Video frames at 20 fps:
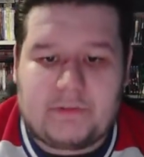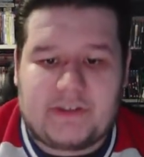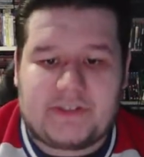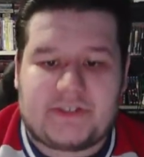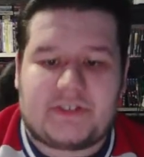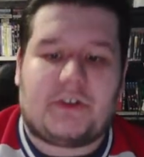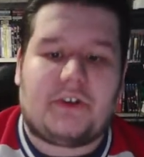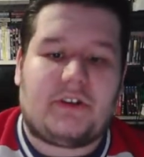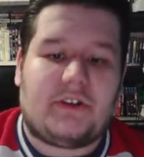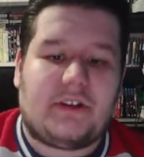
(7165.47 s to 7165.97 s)

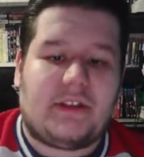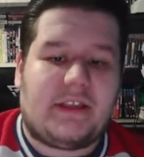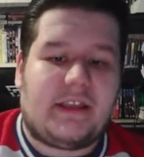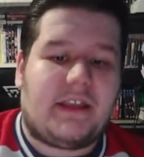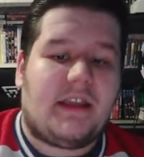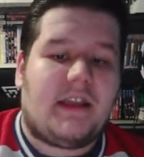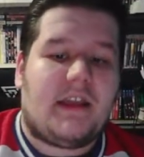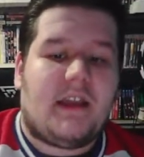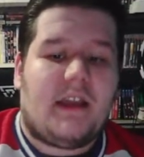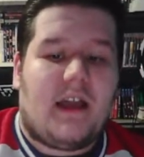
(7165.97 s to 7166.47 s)

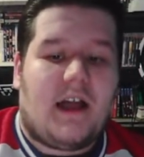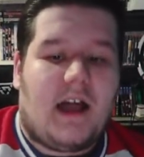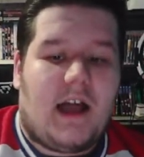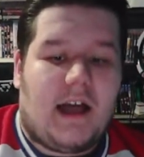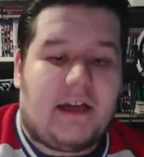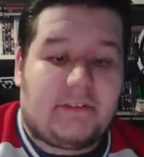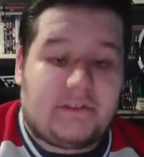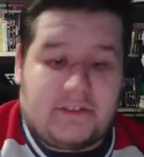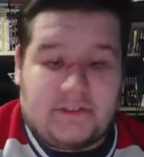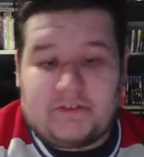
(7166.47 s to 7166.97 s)
early.
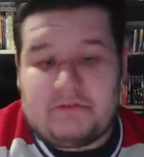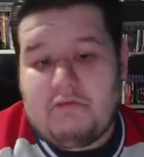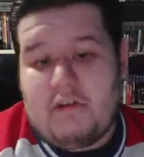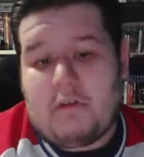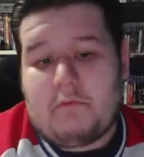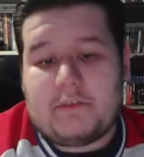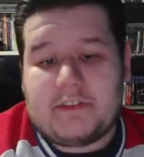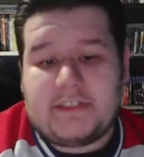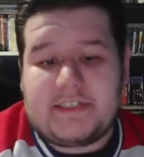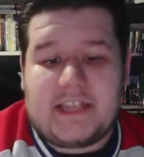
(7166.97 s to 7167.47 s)
There's a
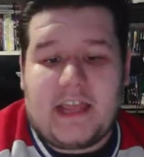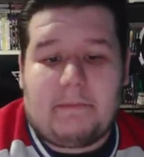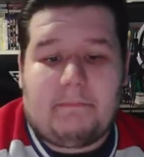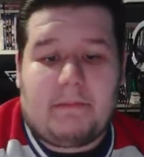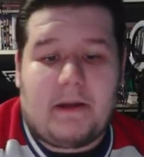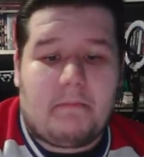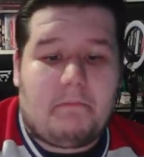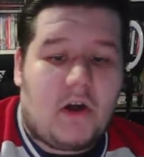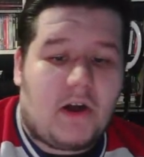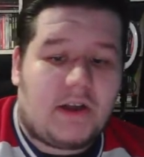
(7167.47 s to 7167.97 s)
2-on-1 stop
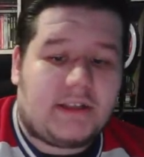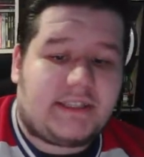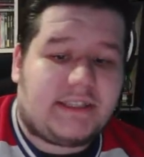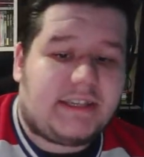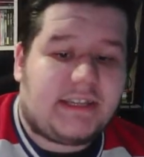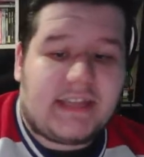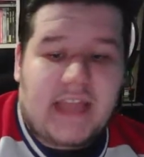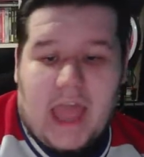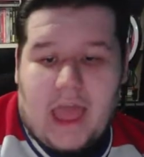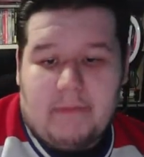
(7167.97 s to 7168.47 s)
by
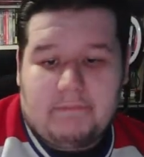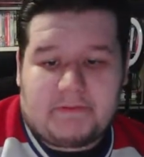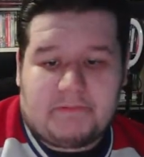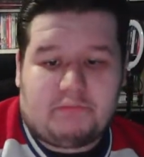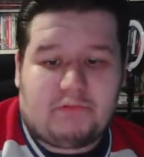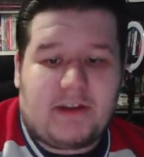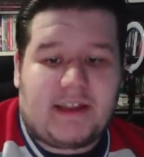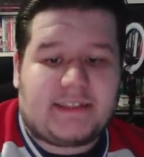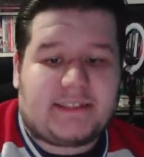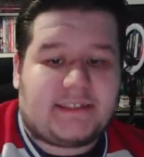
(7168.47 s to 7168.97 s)
Monty. Habs
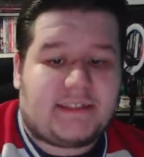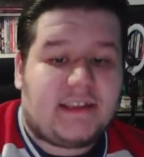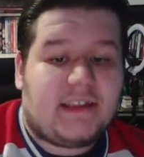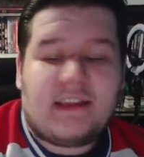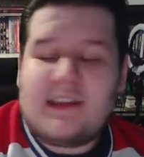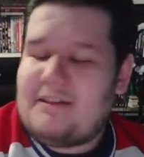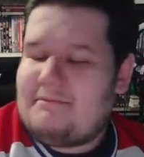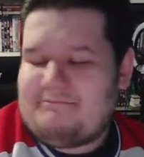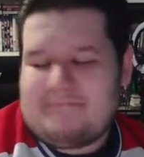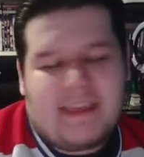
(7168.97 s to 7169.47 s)
press.
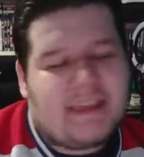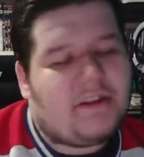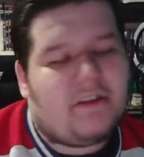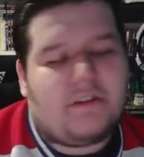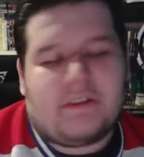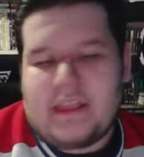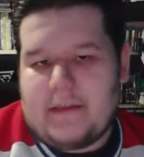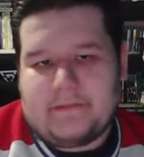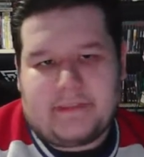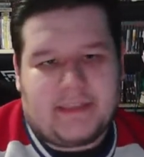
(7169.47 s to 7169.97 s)
They know
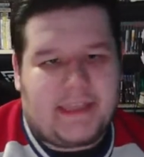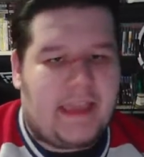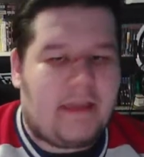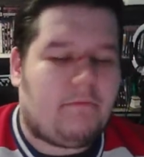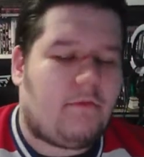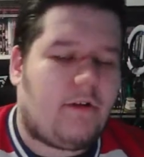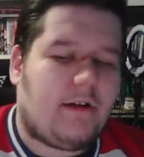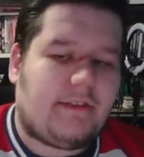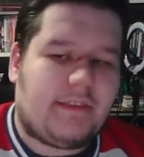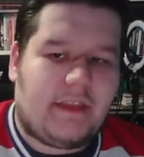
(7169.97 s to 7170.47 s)
they have the game
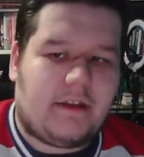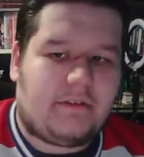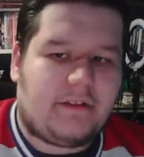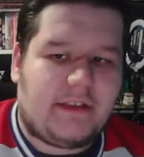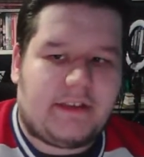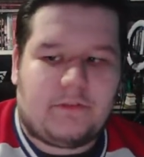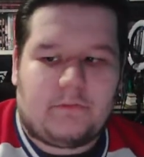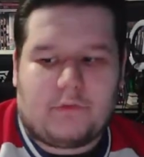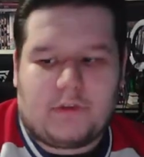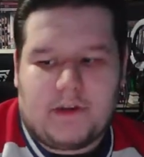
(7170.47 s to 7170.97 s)
won. They don't
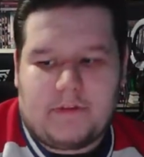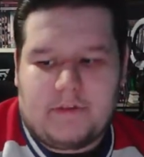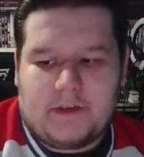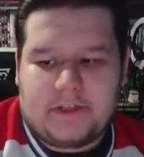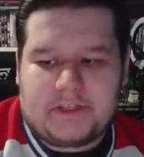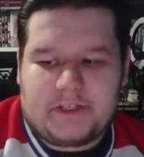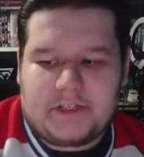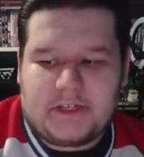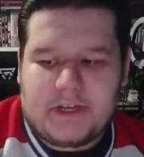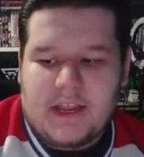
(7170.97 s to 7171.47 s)
need to worry
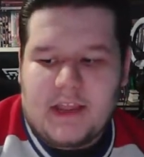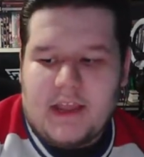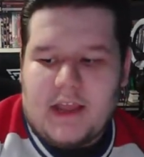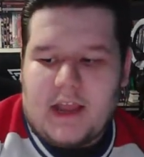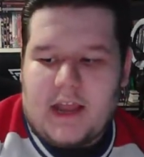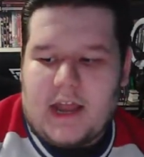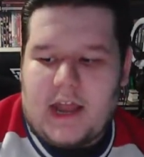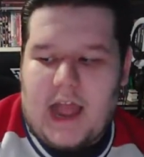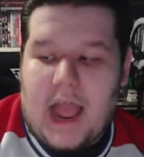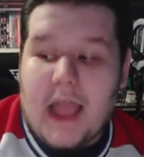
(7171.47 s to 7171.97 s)
much.
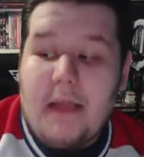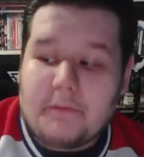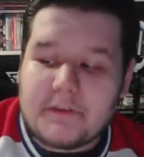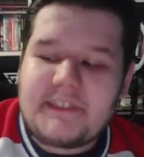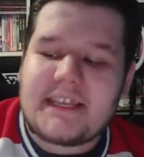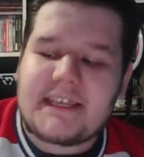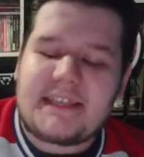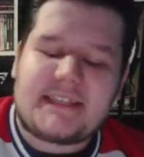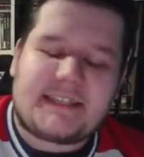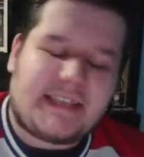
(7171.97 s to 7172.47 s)
I will
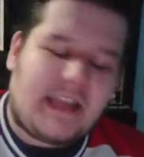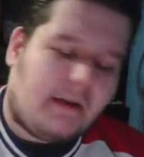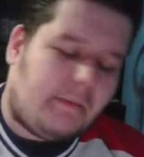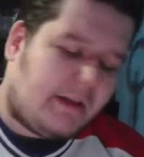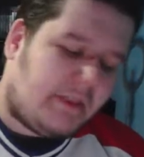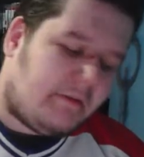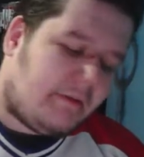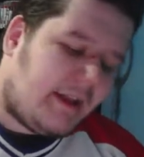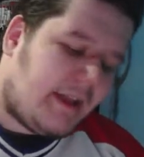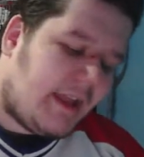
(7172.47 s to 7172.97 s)
say this now, by
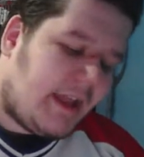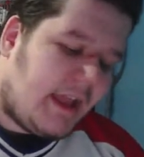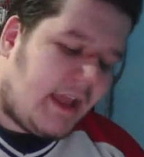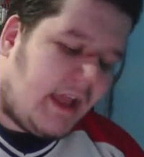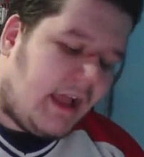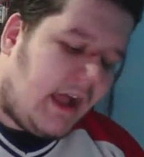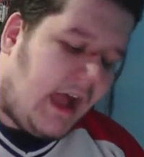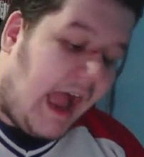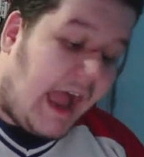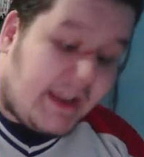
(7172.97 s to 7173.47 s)
the way.
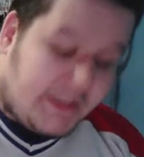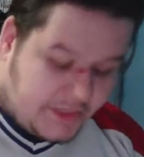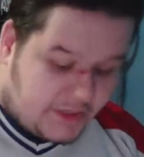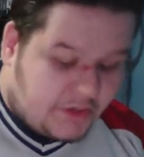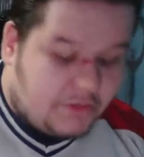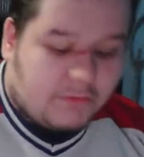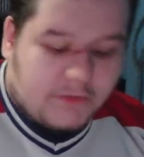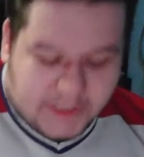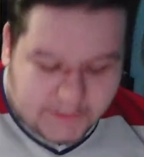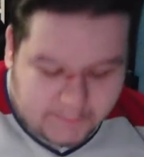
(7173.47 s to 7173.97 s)
I
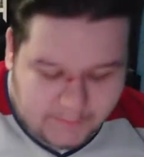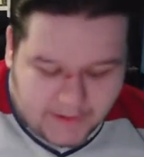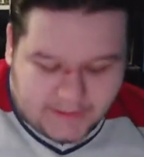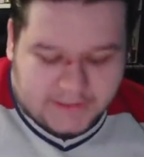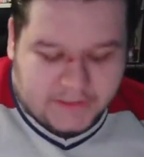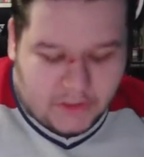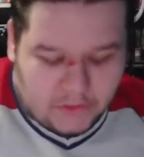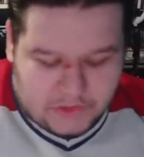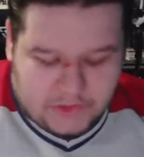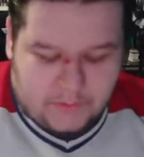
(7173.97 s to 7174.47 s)
do
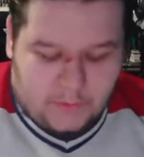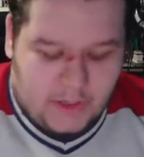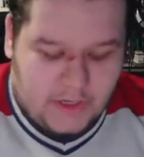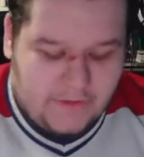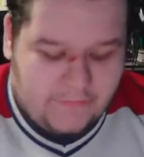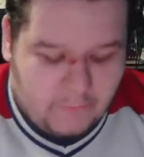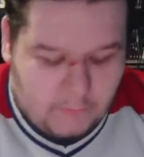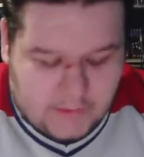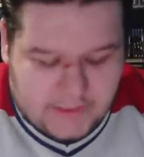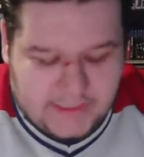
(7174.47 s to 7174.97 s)
respect Coach Marty
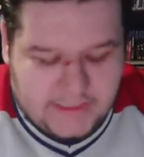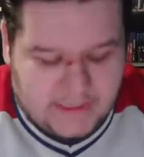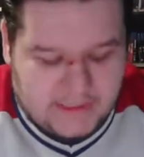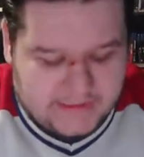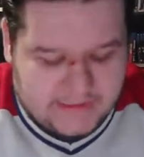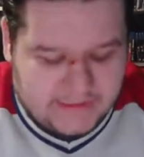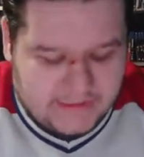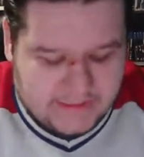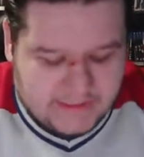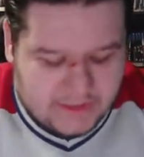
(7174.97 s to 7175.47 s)
for what he
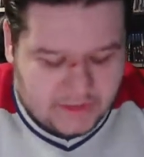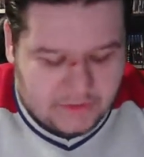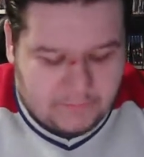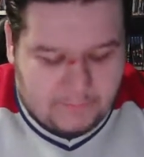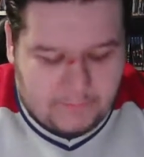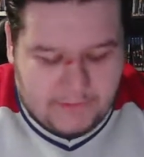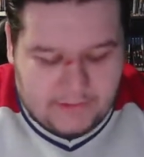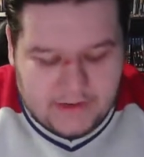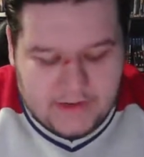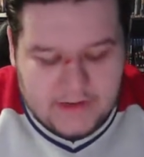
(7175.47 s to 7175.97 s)
does in this third
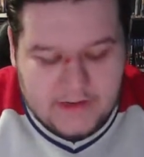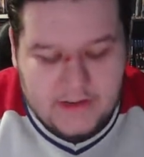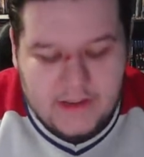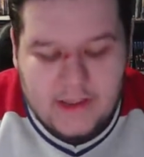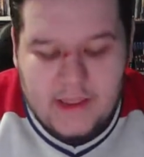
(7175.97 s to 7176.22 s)
period.